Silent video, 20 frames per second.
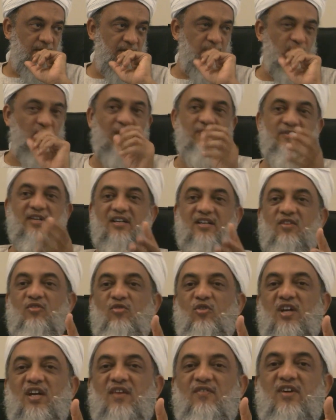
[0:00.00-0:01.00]
people object
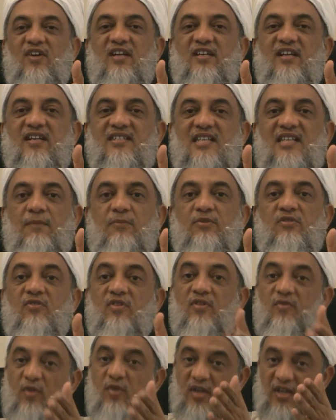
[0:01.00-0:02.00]
and don't give dirty examples.
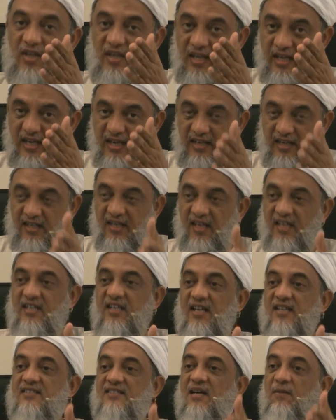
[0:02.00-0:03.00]

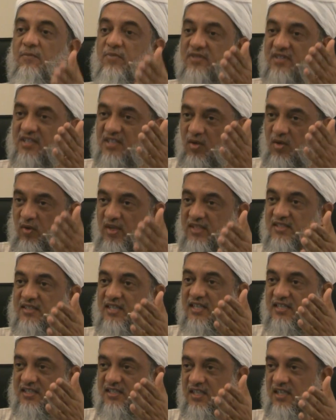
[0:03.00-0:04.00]
Dirty examples are the ones
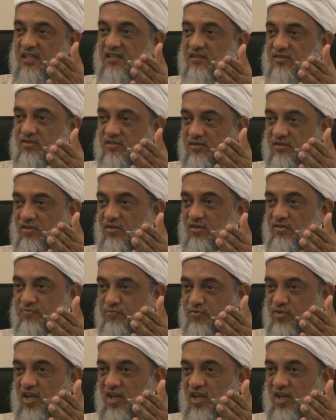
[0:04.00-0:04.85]
that stick. You know,